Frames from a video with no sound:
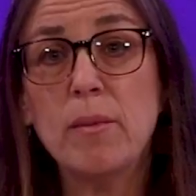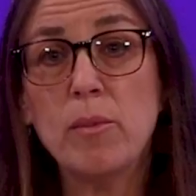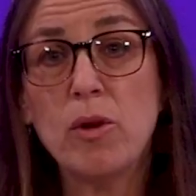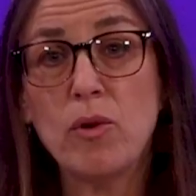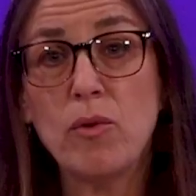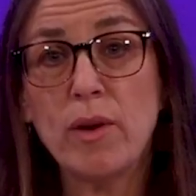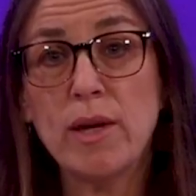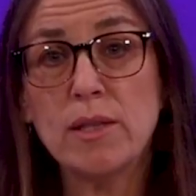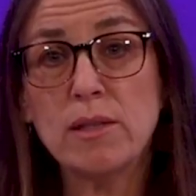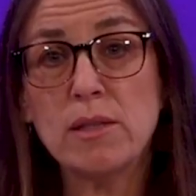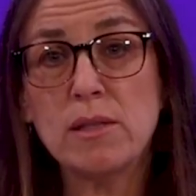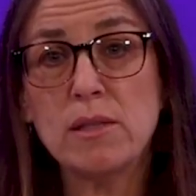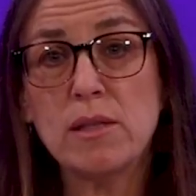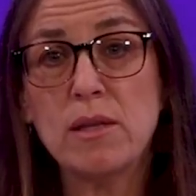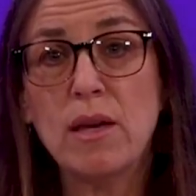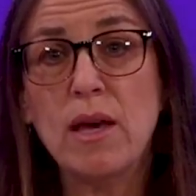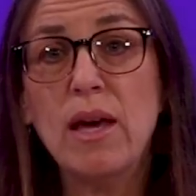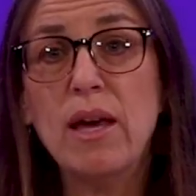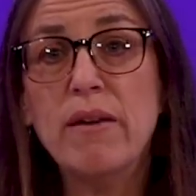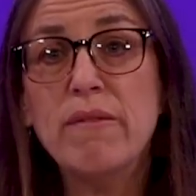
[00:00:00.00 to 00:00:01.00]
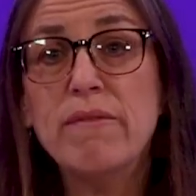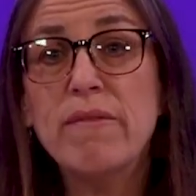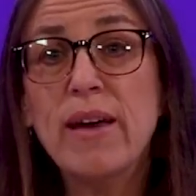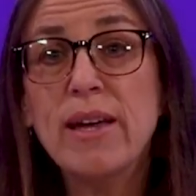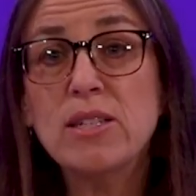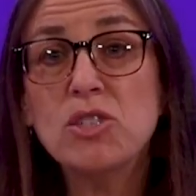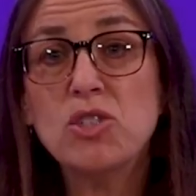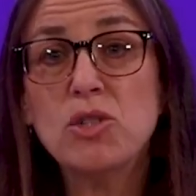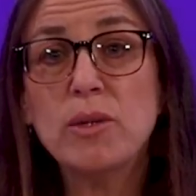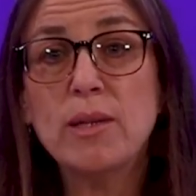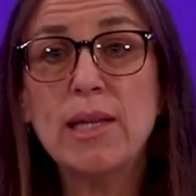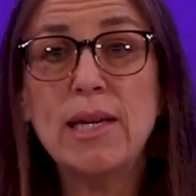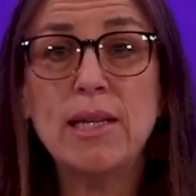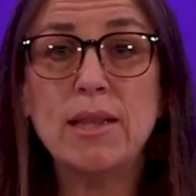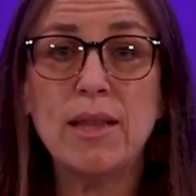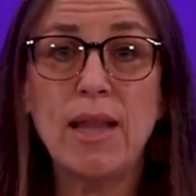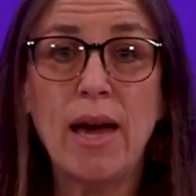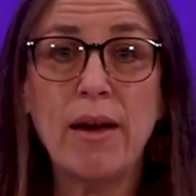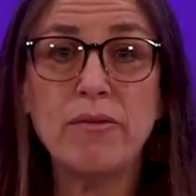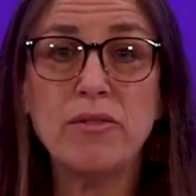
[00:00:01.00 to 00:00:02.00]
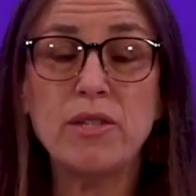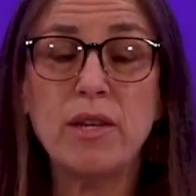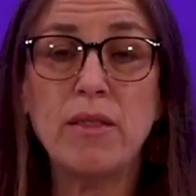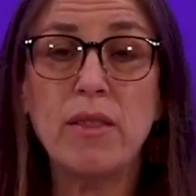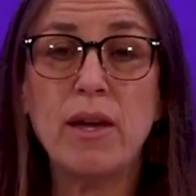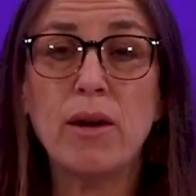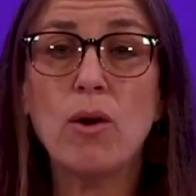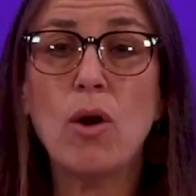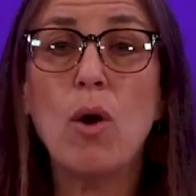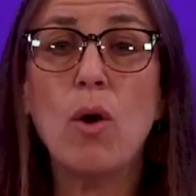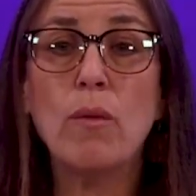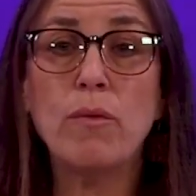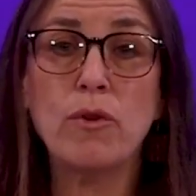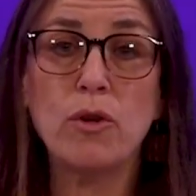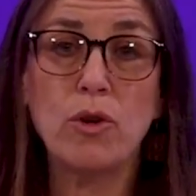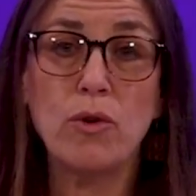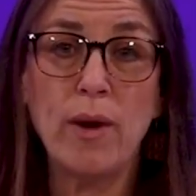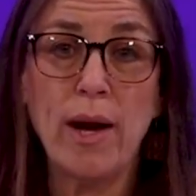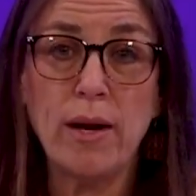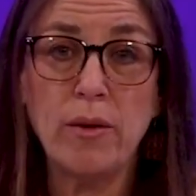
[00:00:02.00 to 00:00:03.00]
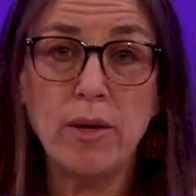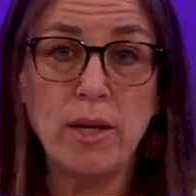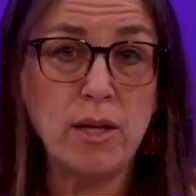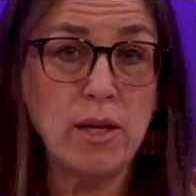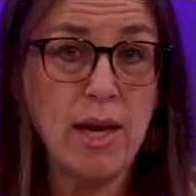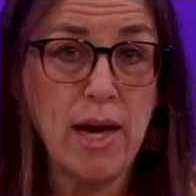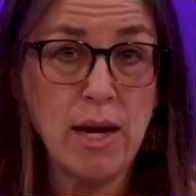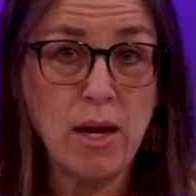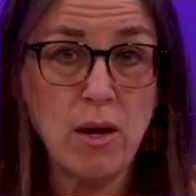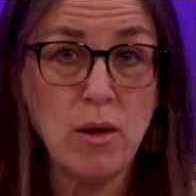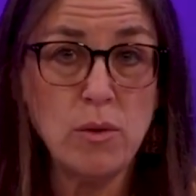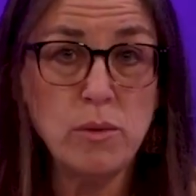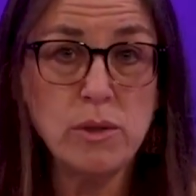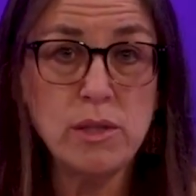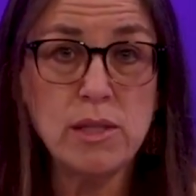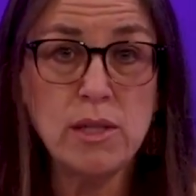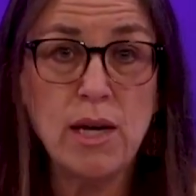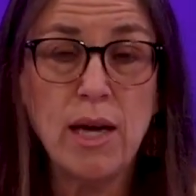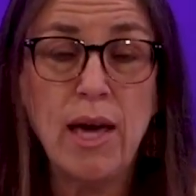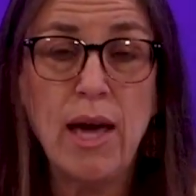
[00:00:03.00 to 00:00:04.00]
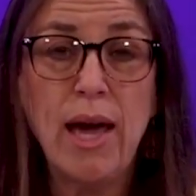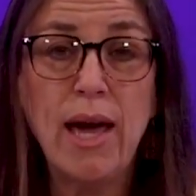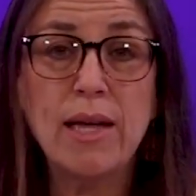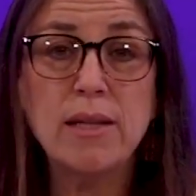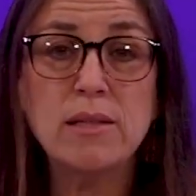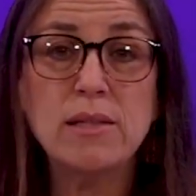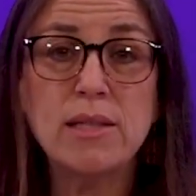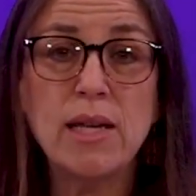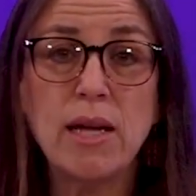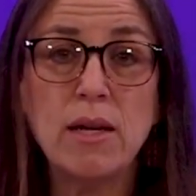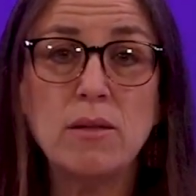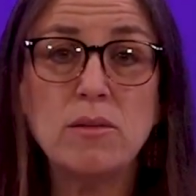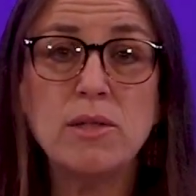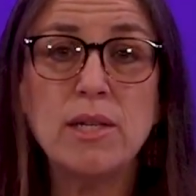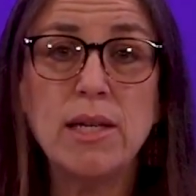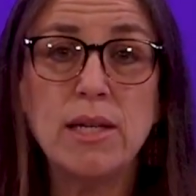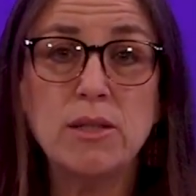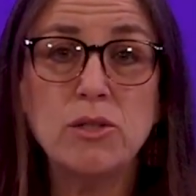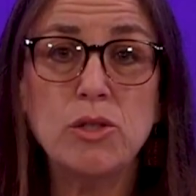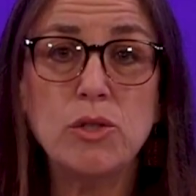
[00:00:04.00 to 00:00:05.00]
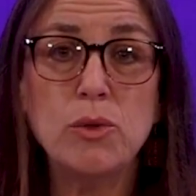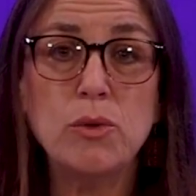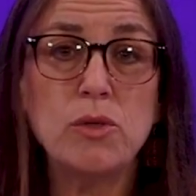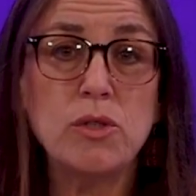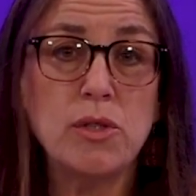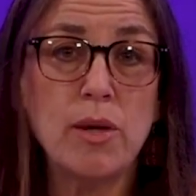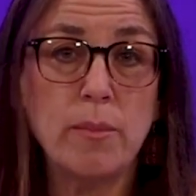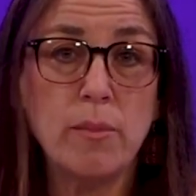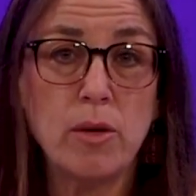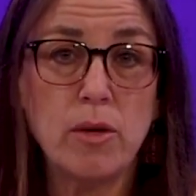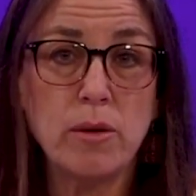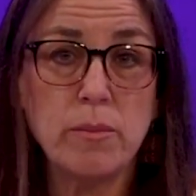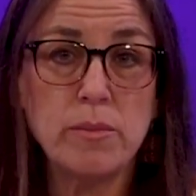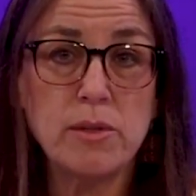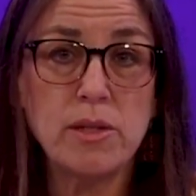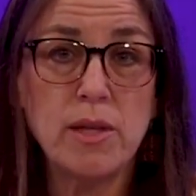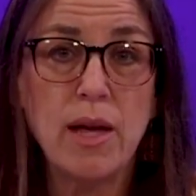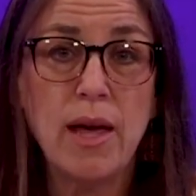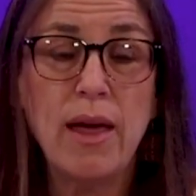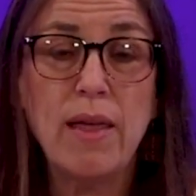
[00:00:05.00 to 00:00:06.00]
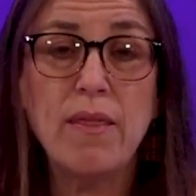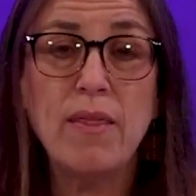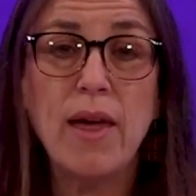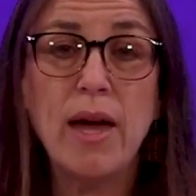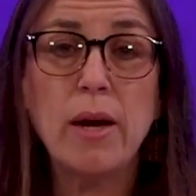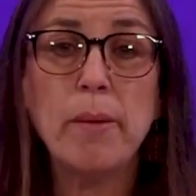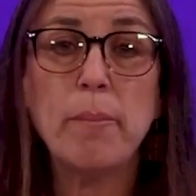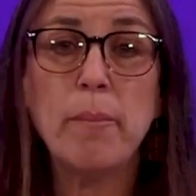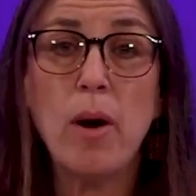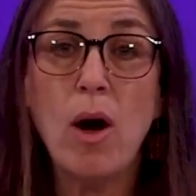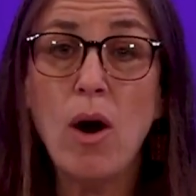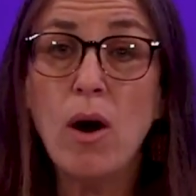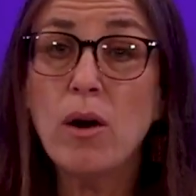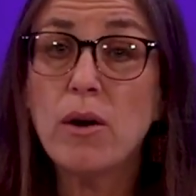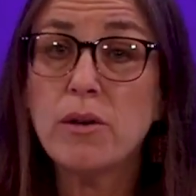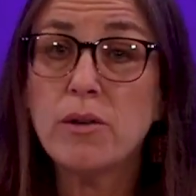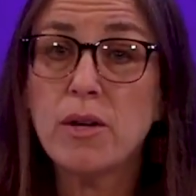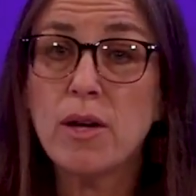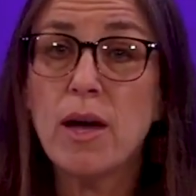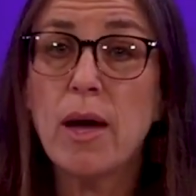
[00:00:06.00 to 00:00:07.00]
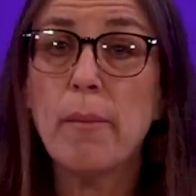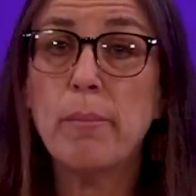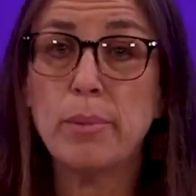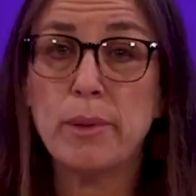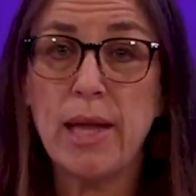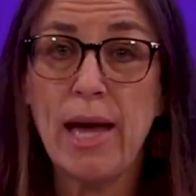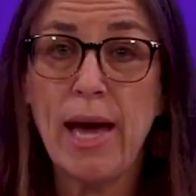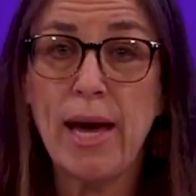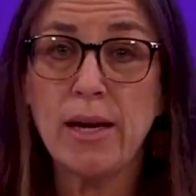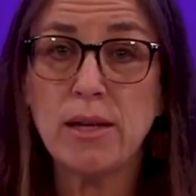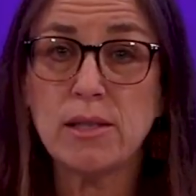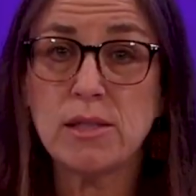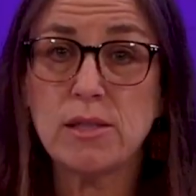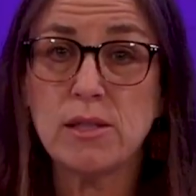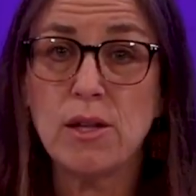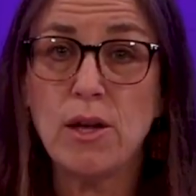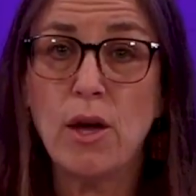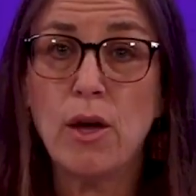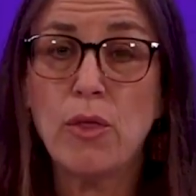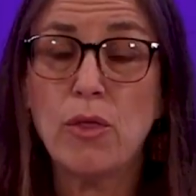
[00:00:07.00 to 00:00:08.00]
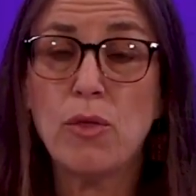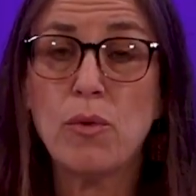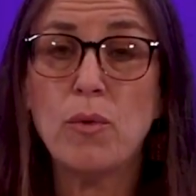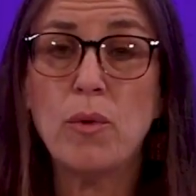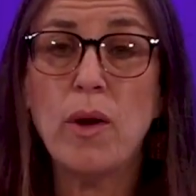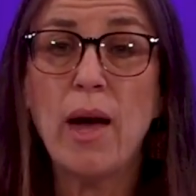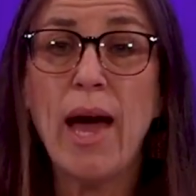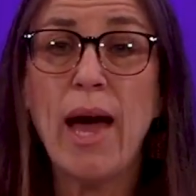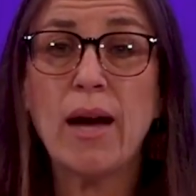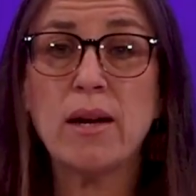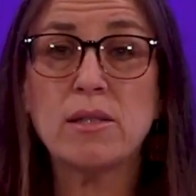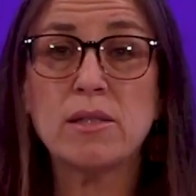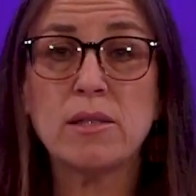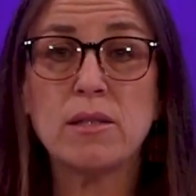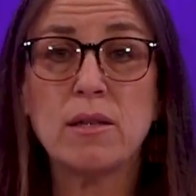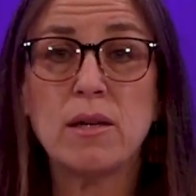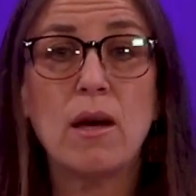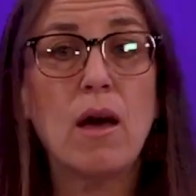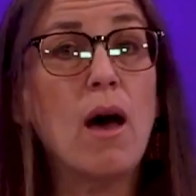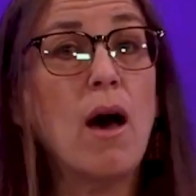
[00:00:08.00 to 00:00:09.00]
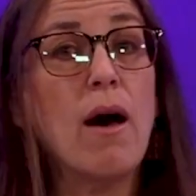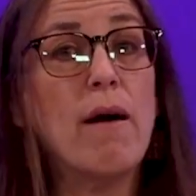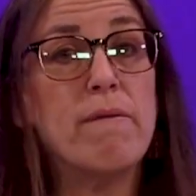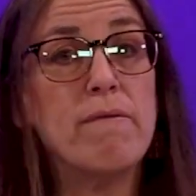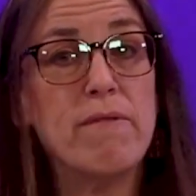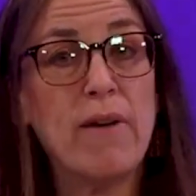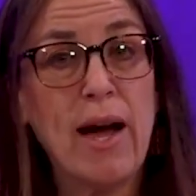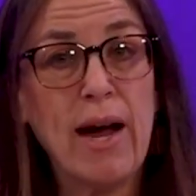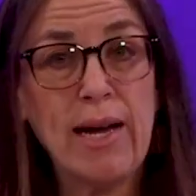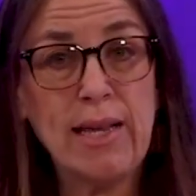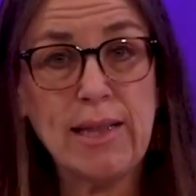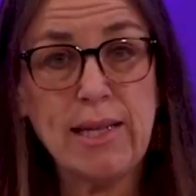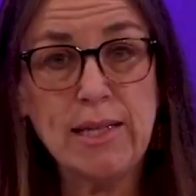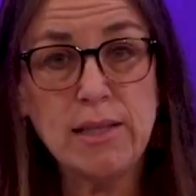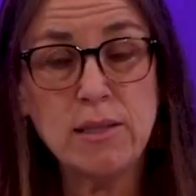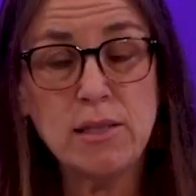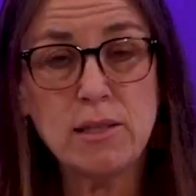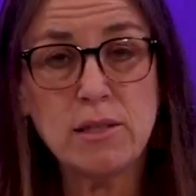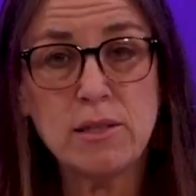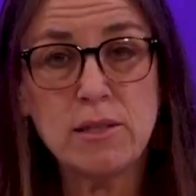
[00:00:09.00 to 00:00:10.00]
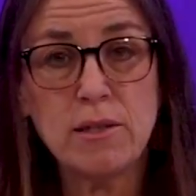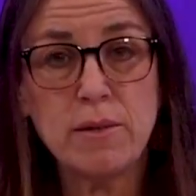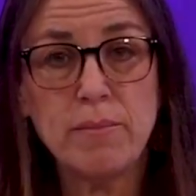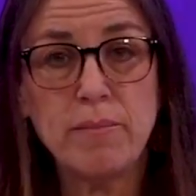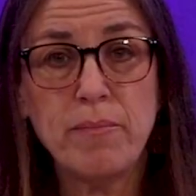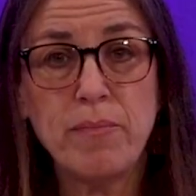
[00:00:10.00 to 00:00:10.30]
immigrants eventually left their overcrowded ghettos and settled into suburbs that barred Blacks through acts of violence,